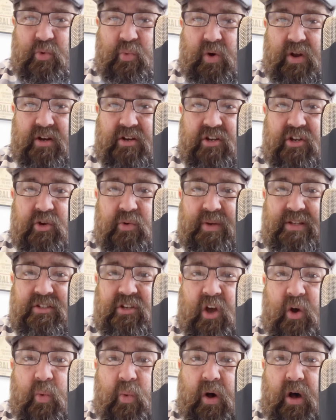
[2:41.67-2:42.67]
you want to do is
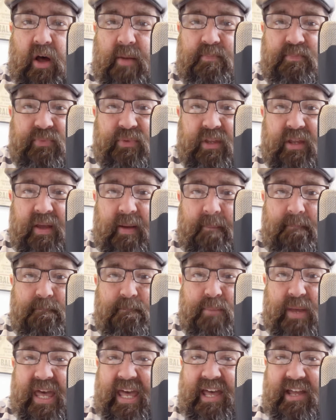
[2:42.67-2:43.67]
go on,
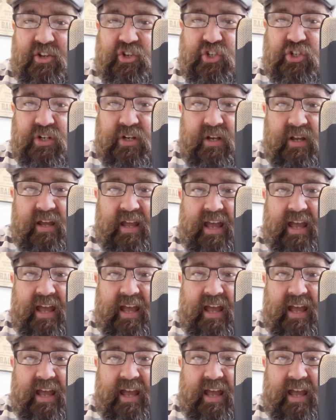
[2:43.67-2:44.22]
pitch,